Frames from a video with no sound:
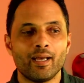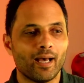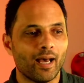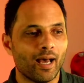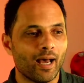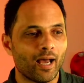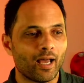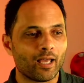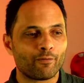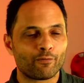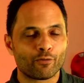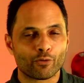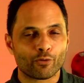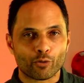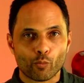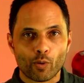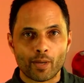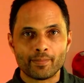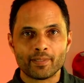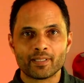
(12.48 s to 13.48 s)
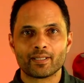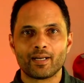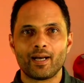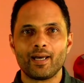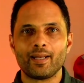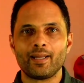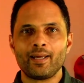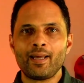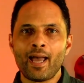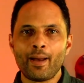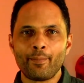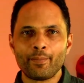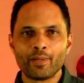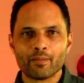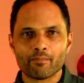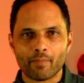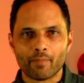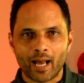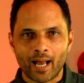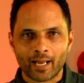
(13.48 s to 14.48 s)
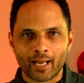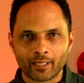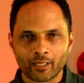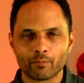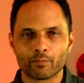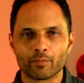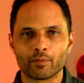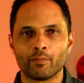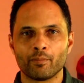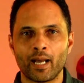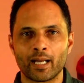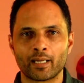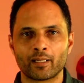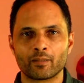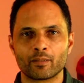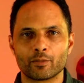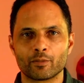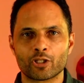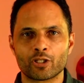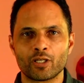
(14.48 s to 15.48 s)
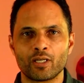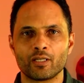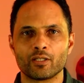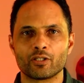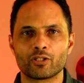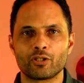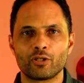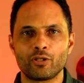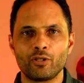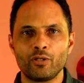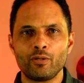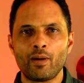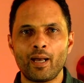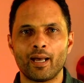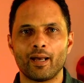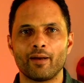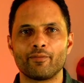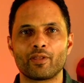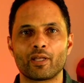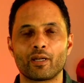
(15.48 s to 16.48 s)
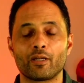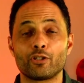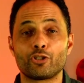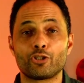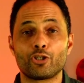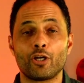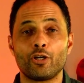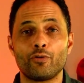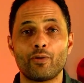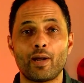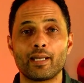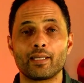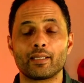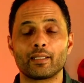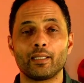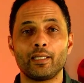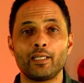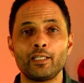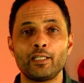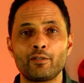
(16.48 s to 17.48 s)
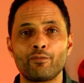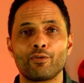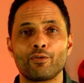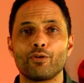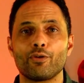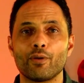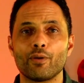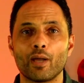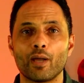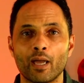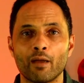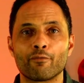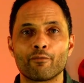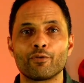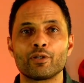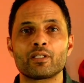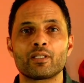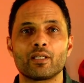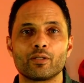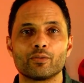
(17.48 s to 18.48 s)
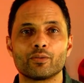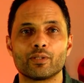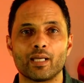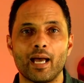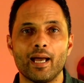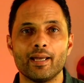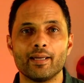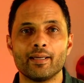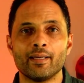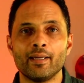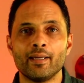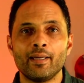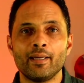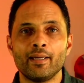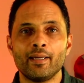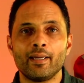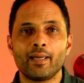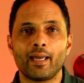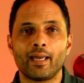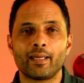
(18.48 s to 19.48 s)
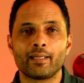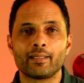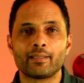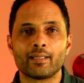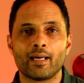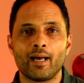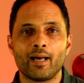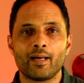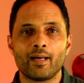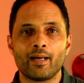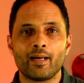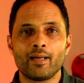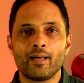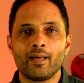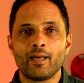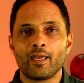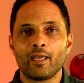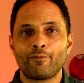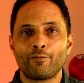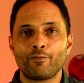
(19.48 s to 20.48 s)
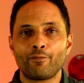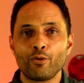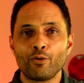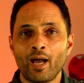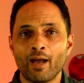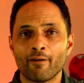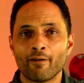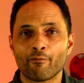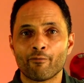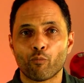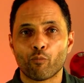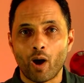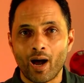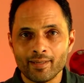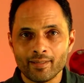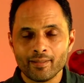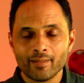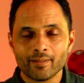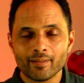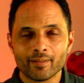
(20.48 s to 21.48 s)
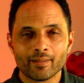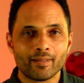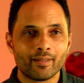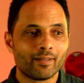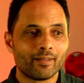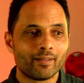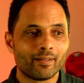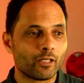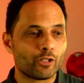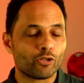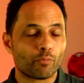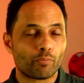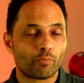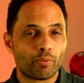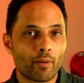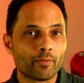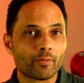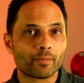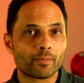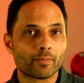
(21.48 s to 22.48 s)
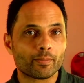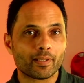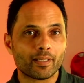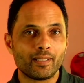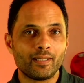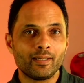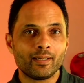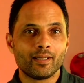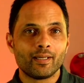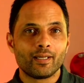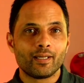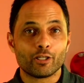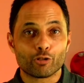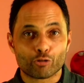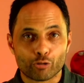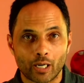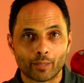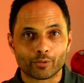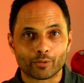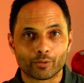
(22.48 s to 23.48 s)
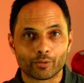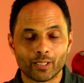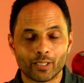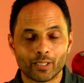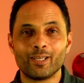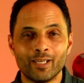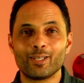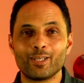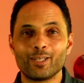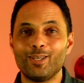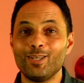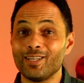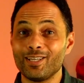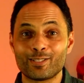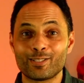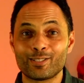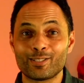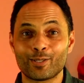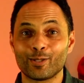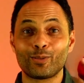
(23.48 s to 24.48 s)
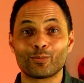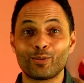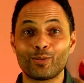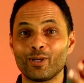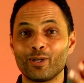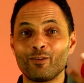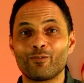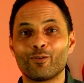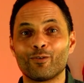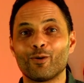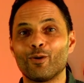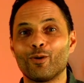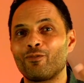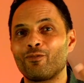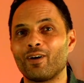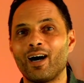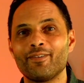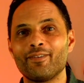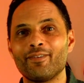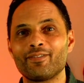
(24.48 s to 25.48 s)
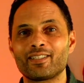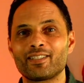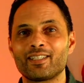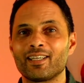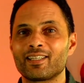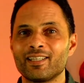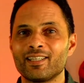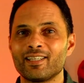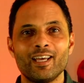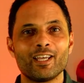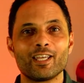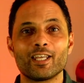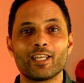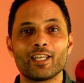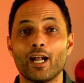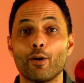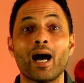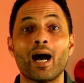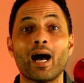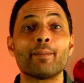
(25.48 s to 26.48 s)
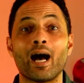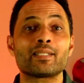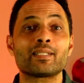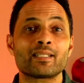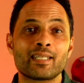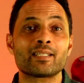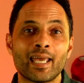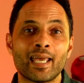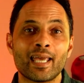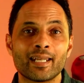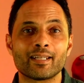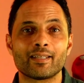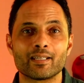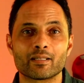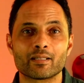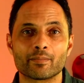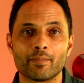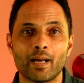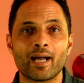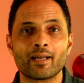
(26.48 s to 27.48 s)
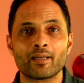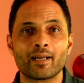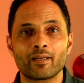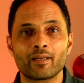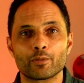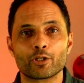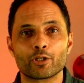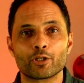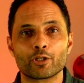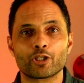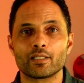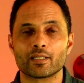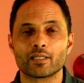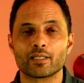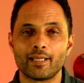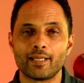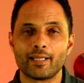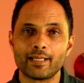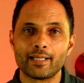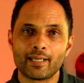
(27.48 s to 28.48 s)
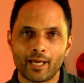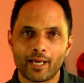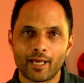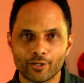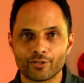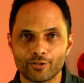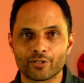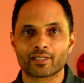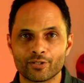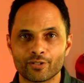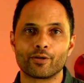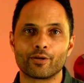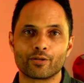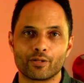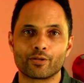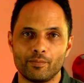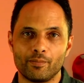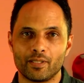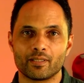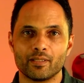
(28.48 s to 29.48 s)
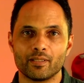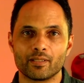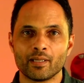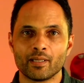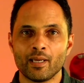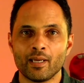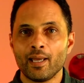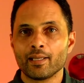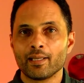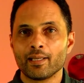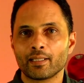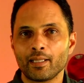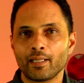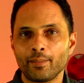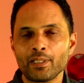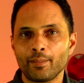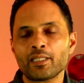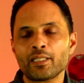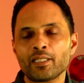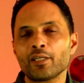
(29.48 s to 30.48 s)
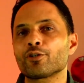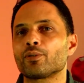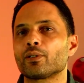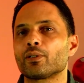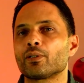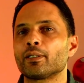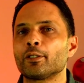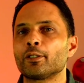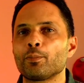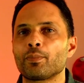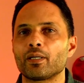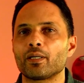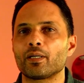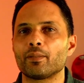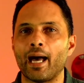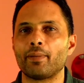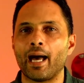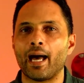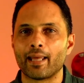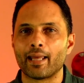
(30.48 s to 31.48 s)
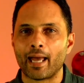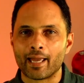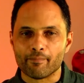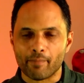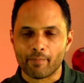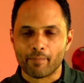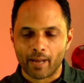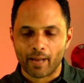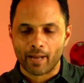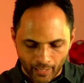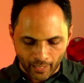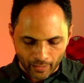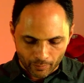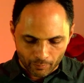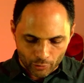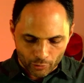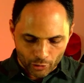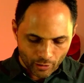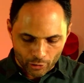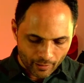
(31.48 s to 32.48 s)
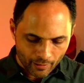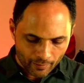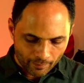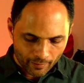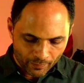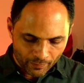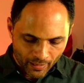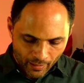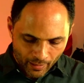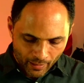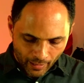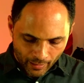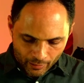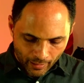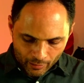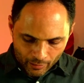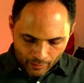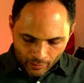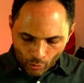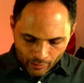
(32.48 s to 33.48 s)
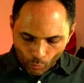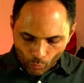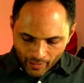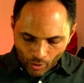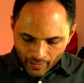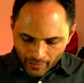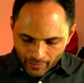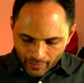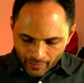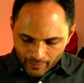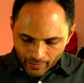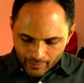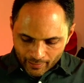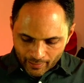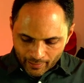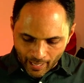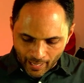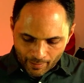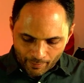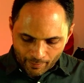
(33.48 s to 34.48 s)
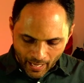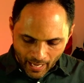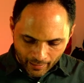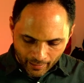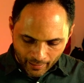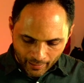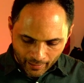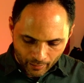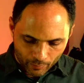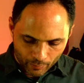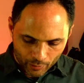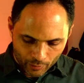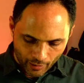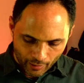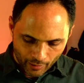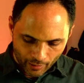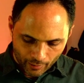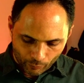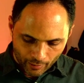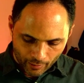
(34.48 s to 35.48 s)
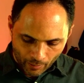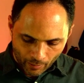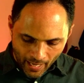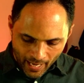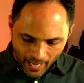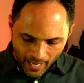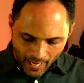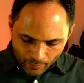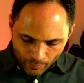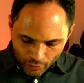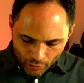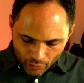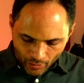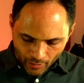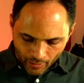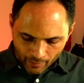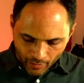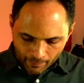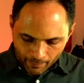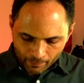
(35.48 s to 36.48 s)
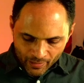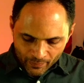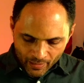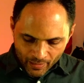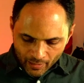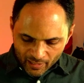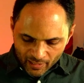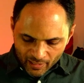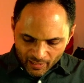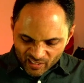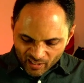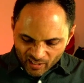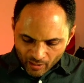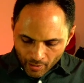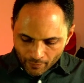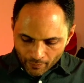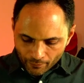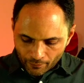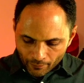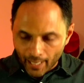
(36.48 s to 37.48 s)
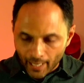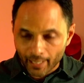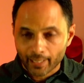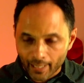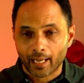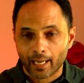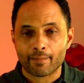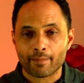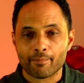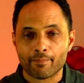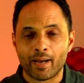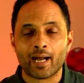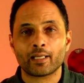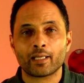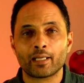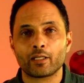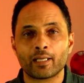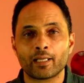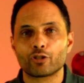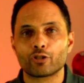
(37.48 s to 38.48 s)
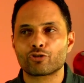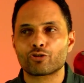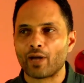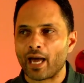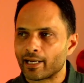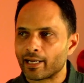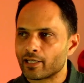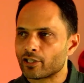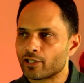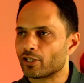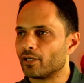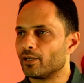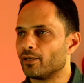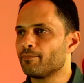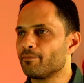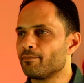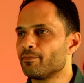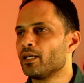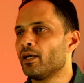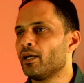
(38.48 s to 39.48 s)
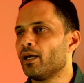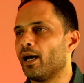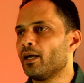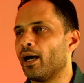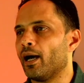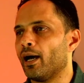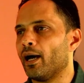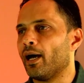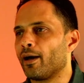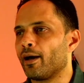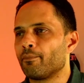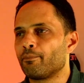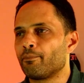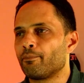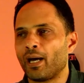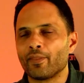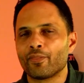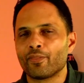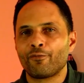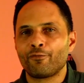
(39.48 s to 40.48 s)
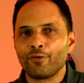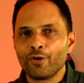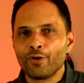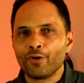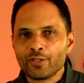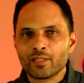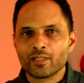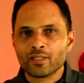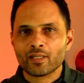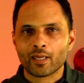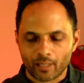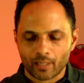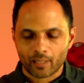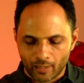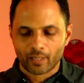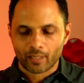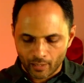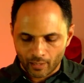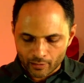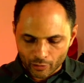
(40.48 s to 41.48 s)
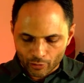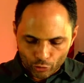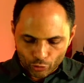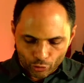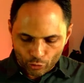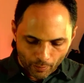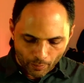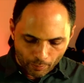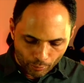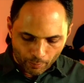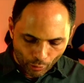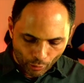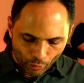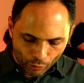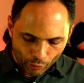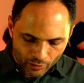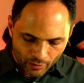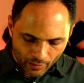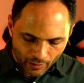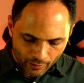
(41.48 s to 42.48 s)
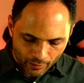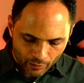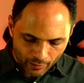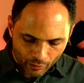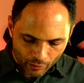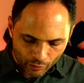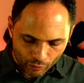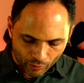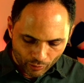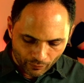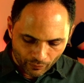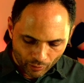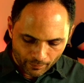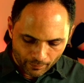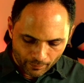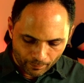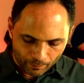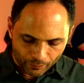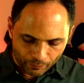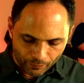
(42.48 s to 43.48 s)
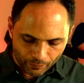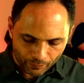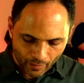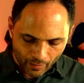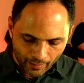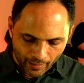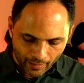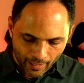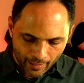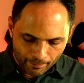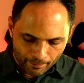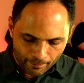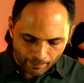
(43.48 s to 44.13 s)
Uh, if you're a web designer, how many marketing marketing machines do you have that are generating leads for you every single day? And uh, if you have one, then you're probably in trouble. you need two, three, four, five, six, you know, up to 10 of these marketing machines, and that's how you scale your business. So, let me tell you a little bit about a marketing machine. And so, what is a marketing machine? Well, a marketing machine is kind of like a marketing strategy, uh, but the first thing is it should be process driven, okay?